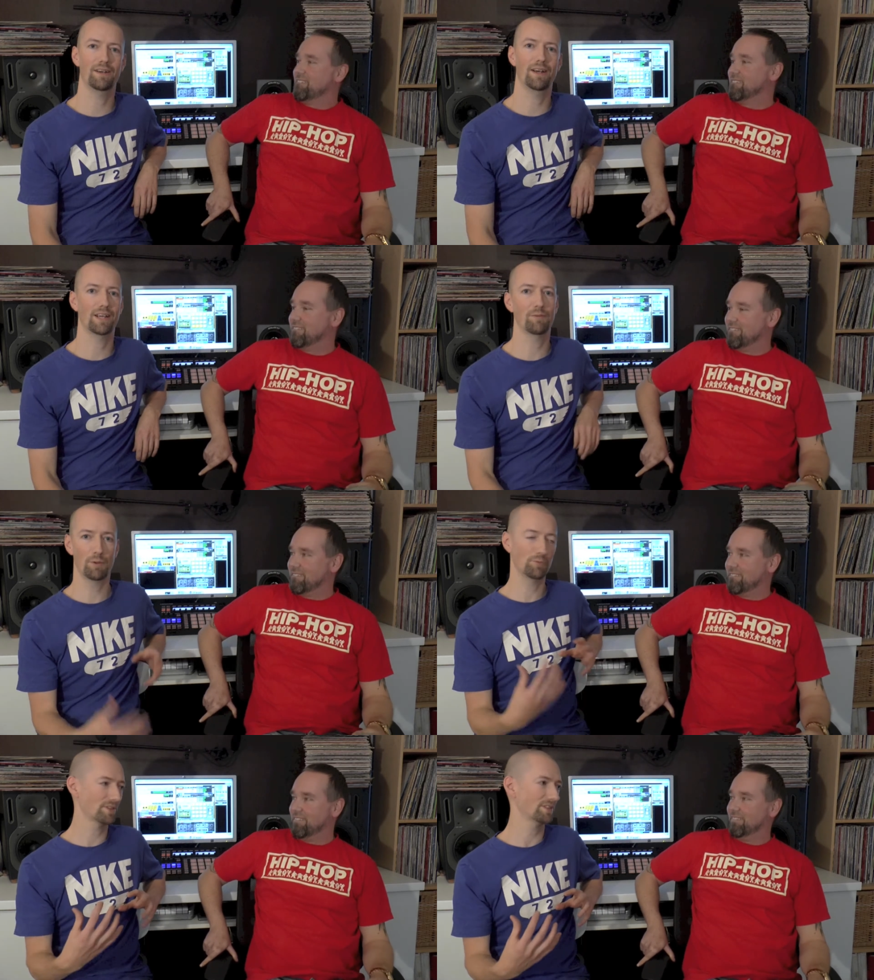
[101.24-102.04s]
Speaker 1: I came
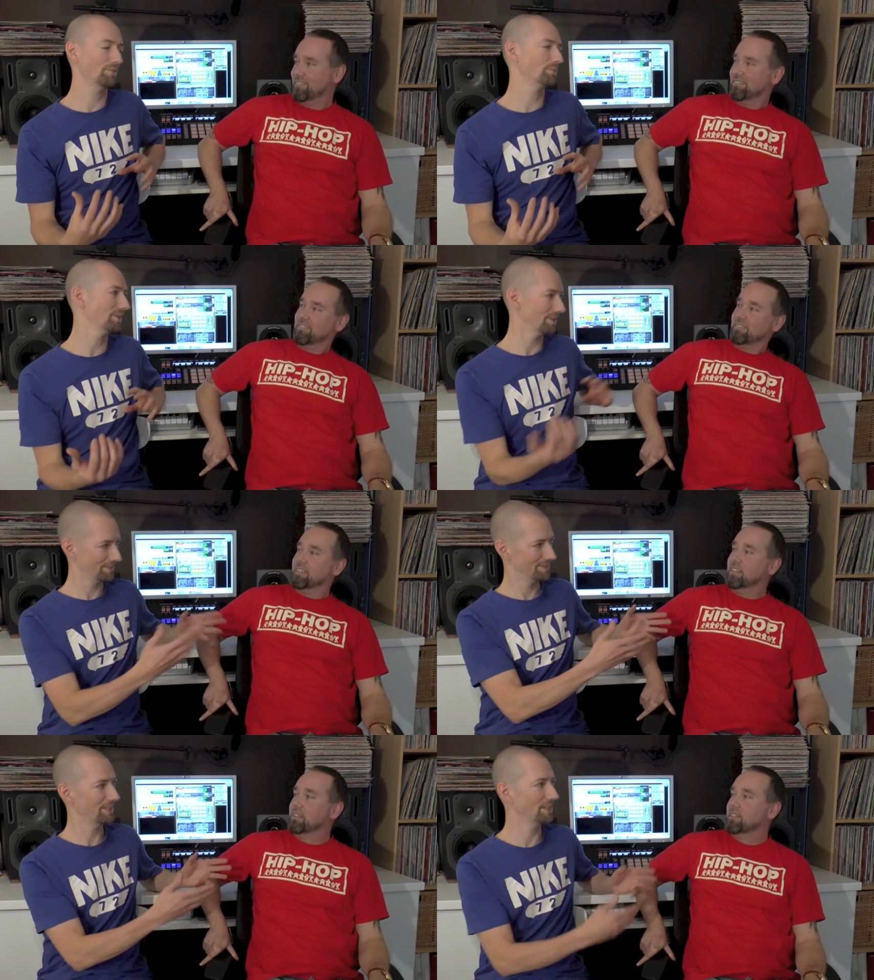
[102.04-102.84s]
up with a sample,
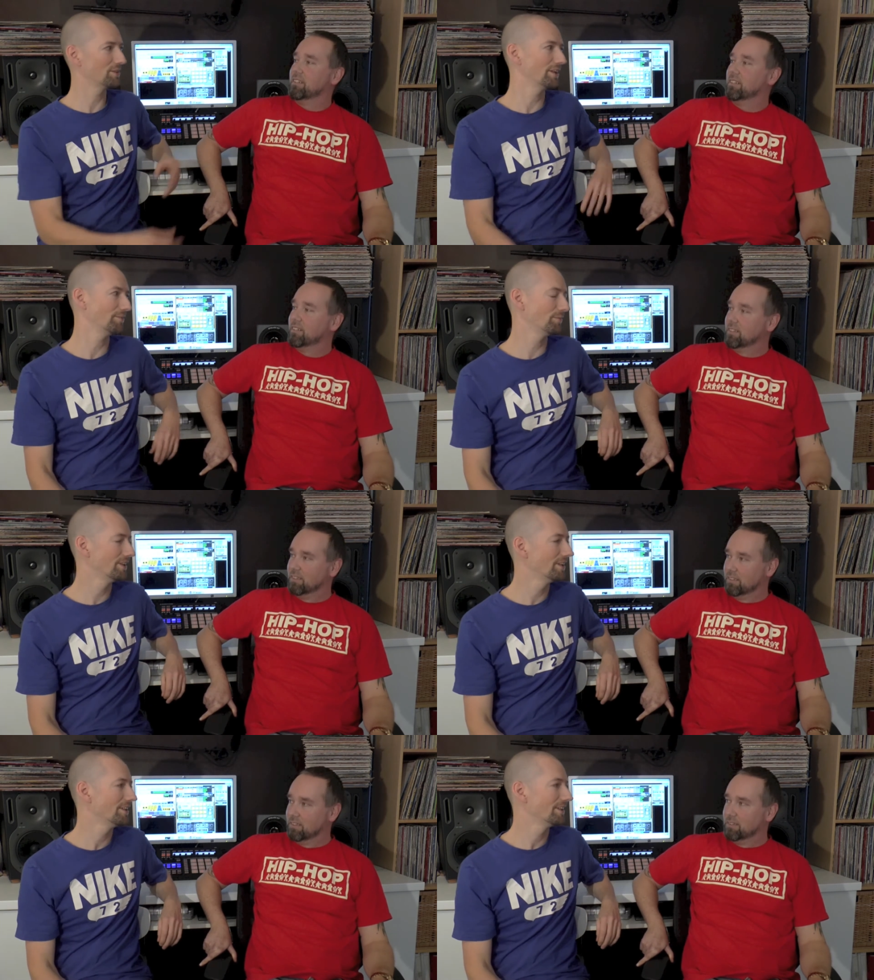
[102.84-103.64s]
send it to him.
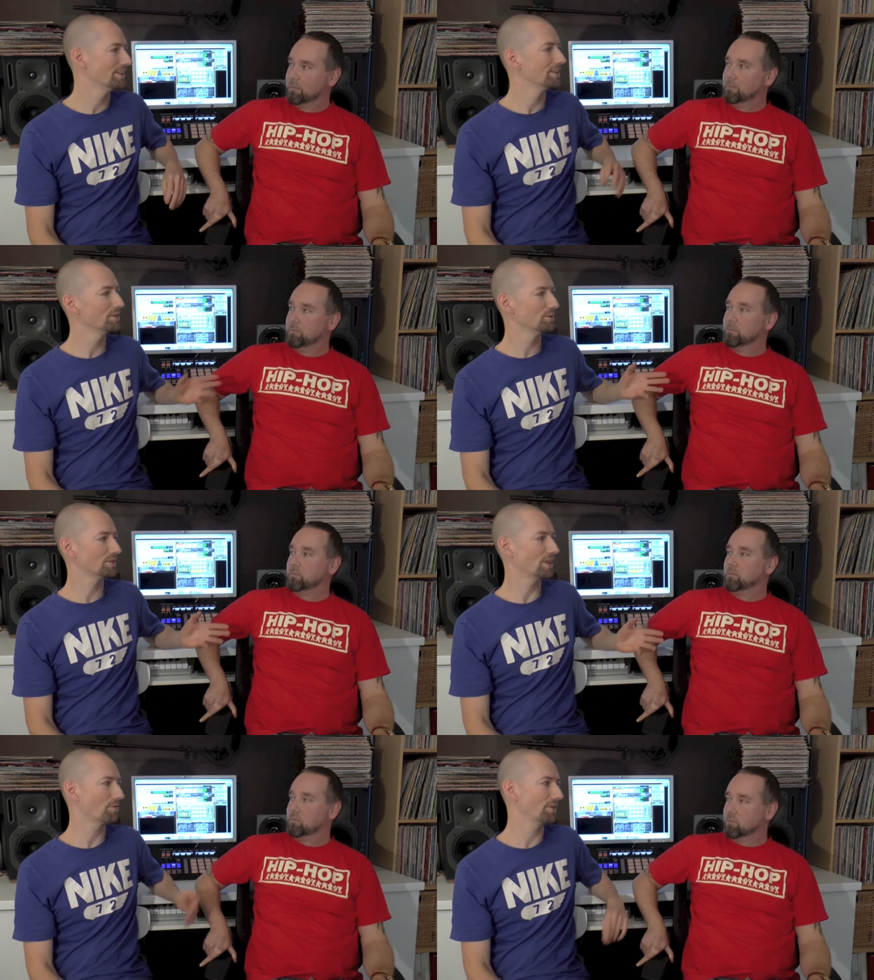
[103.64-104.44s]
You do
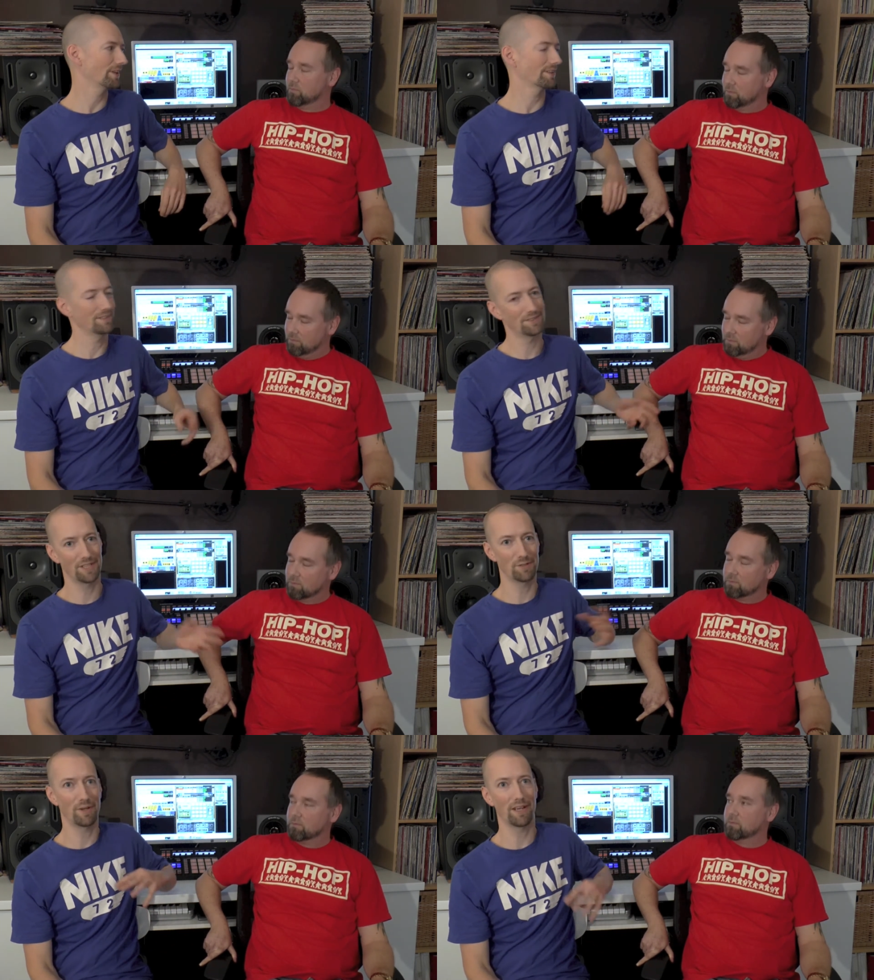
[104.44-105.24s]
something,
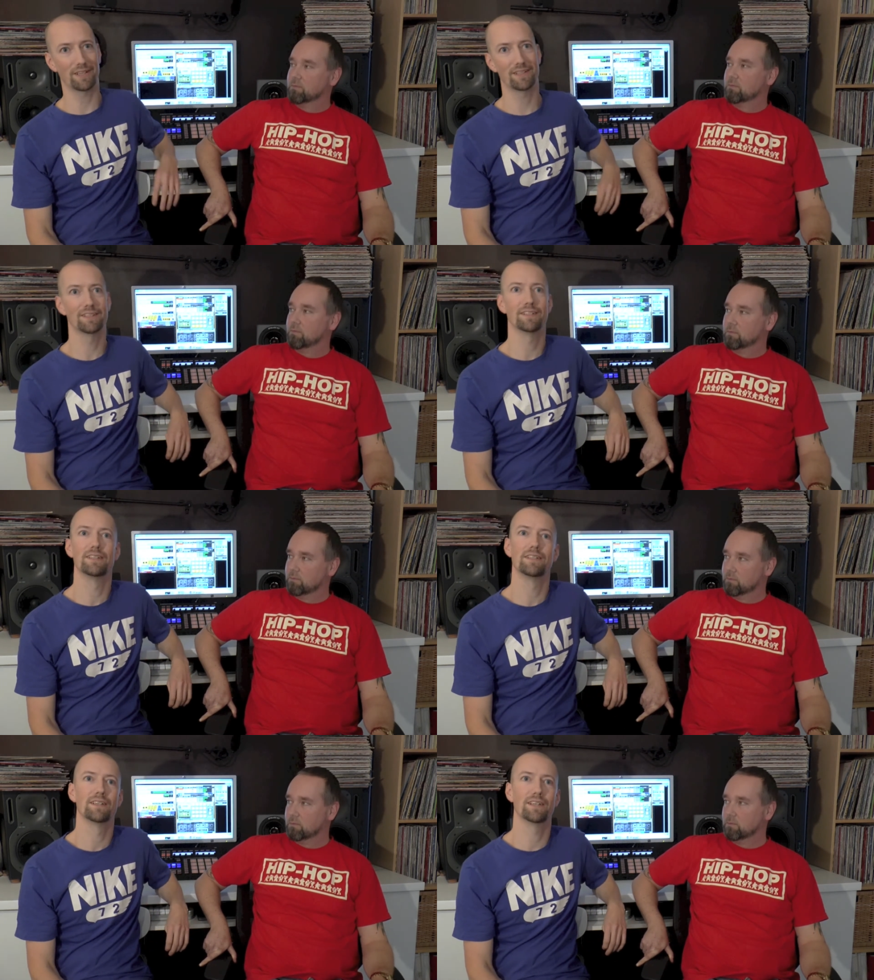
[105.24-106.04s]
send it back
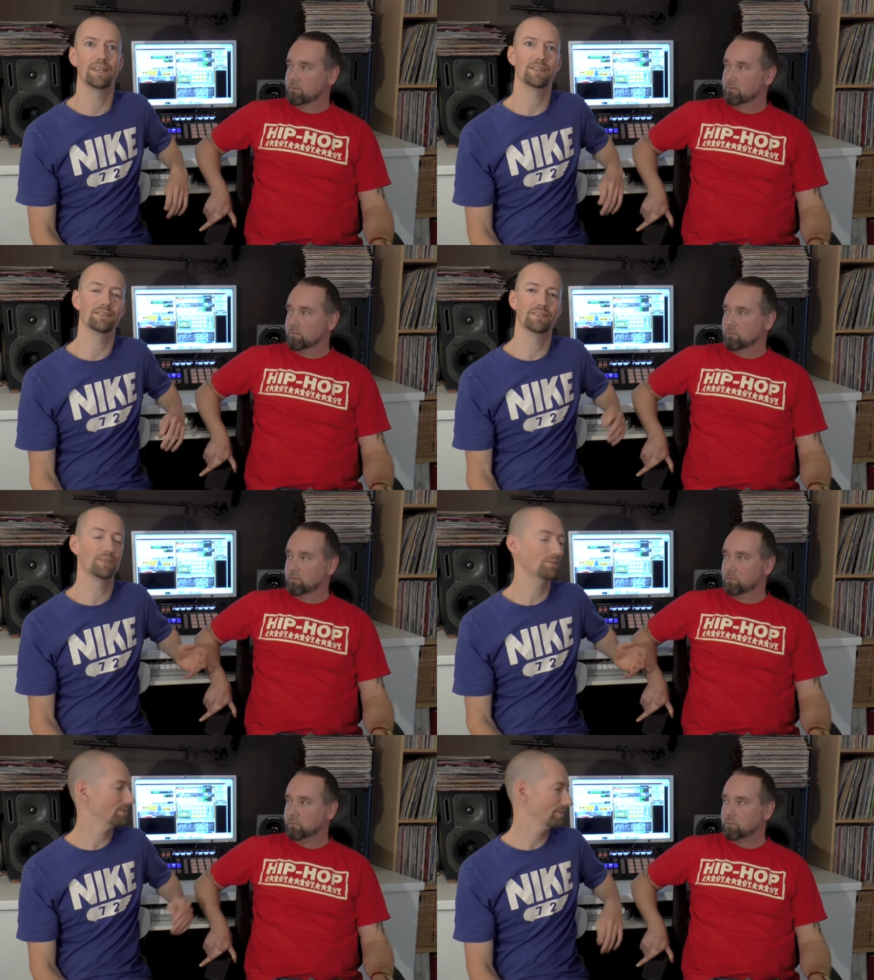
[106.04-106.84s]
and
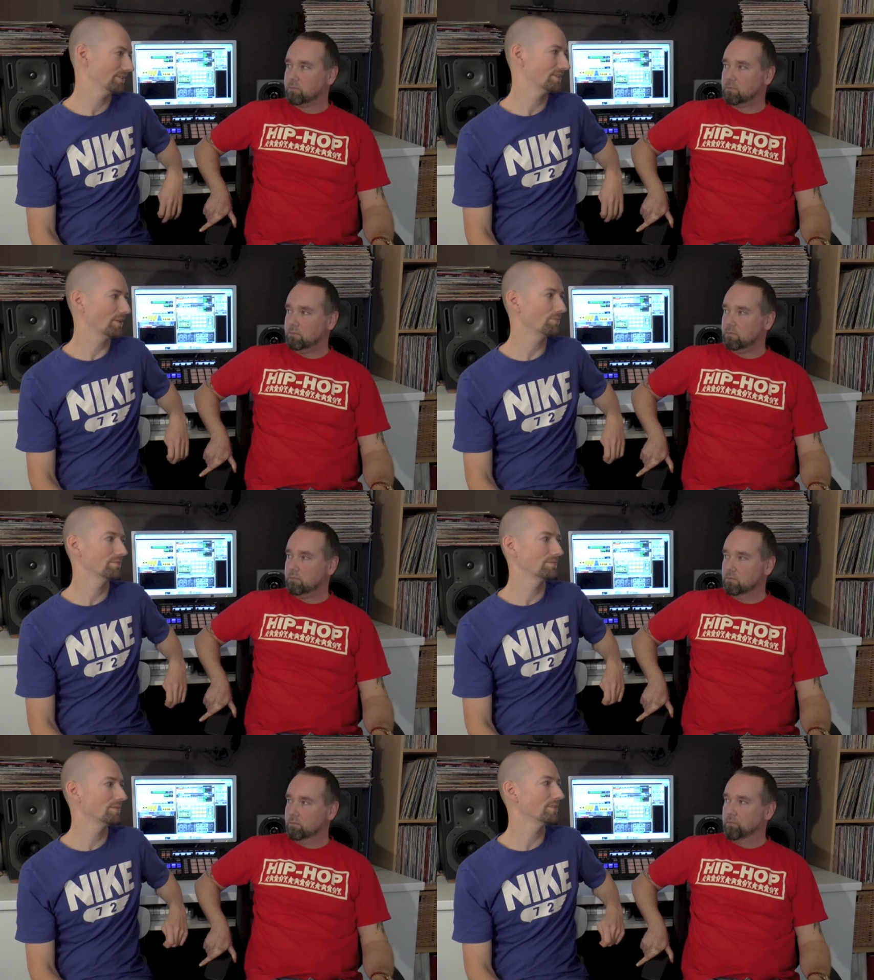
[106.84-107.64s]
uh, some
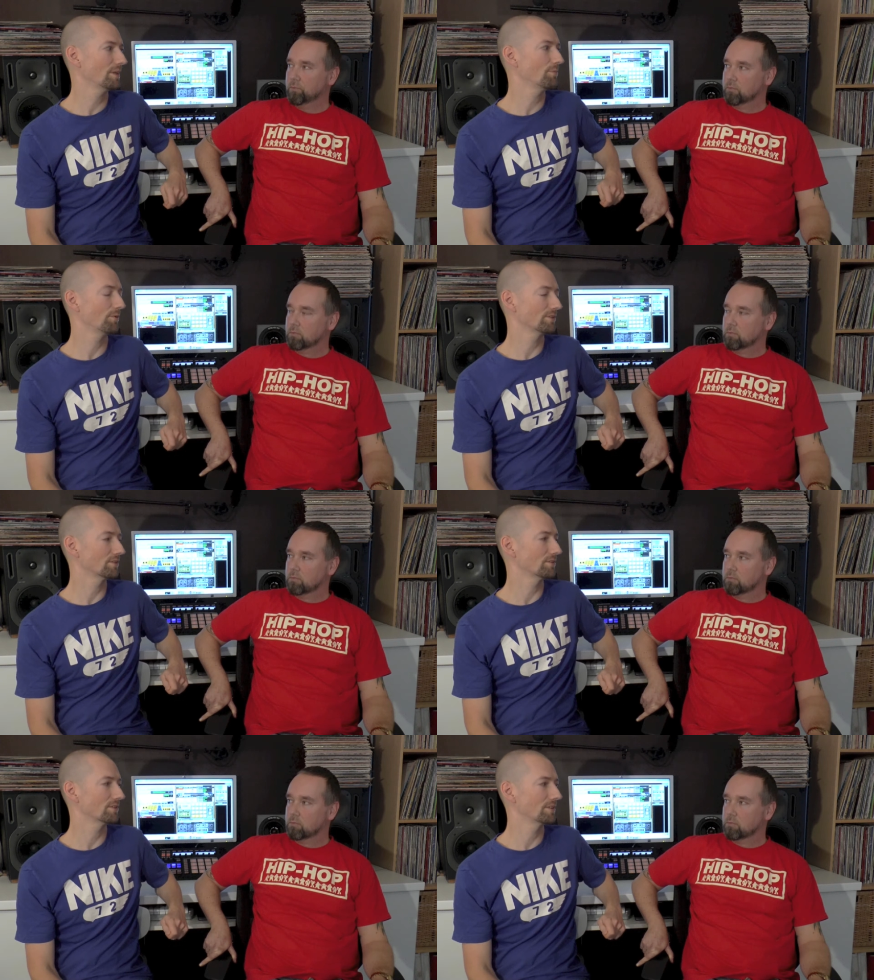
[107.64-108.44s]
some of our
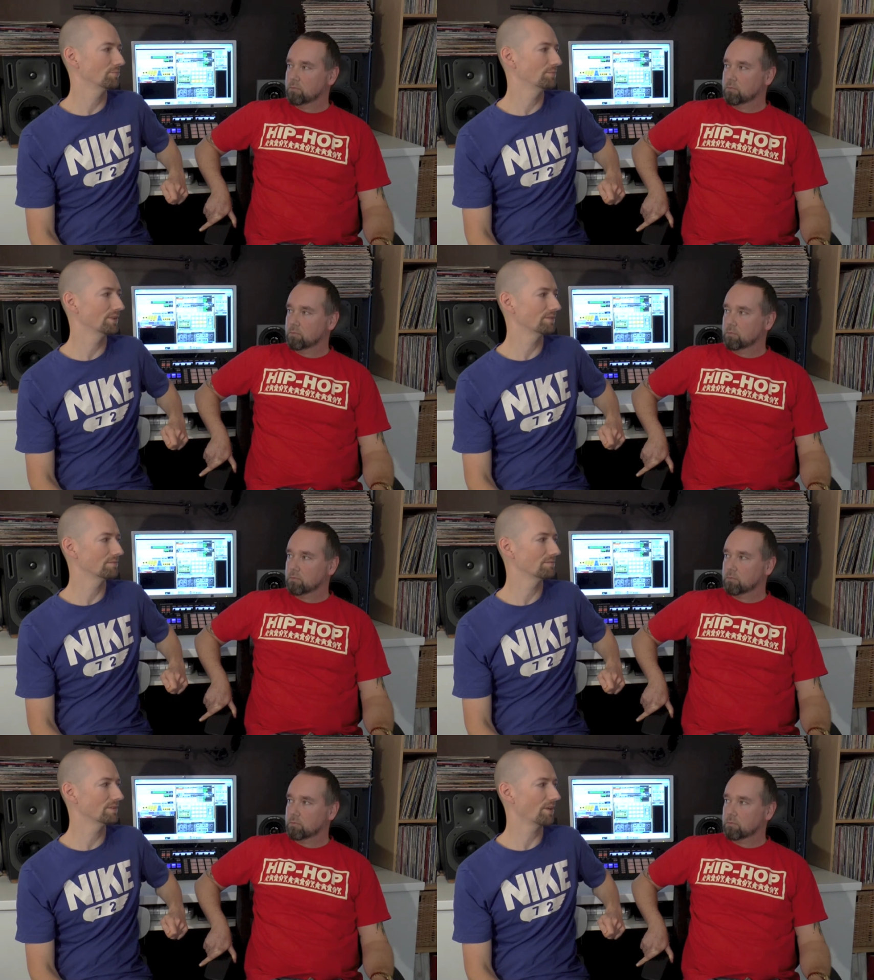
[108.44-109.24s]
songs have
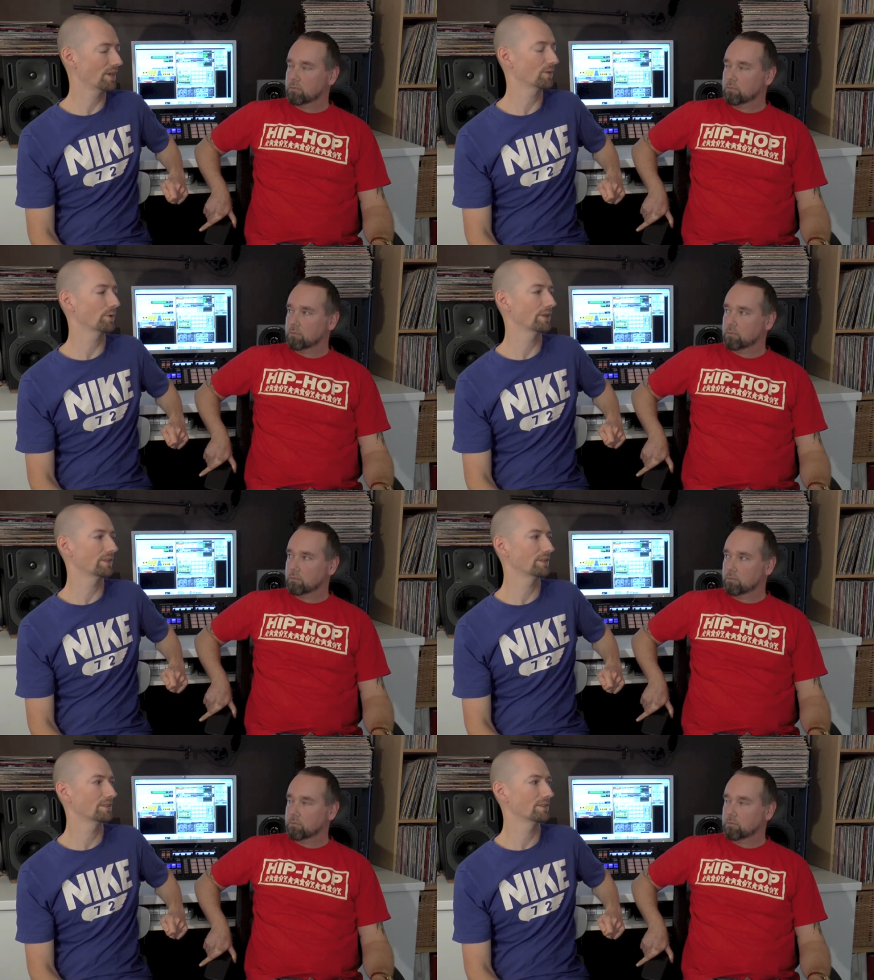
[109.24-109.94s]
been done that way.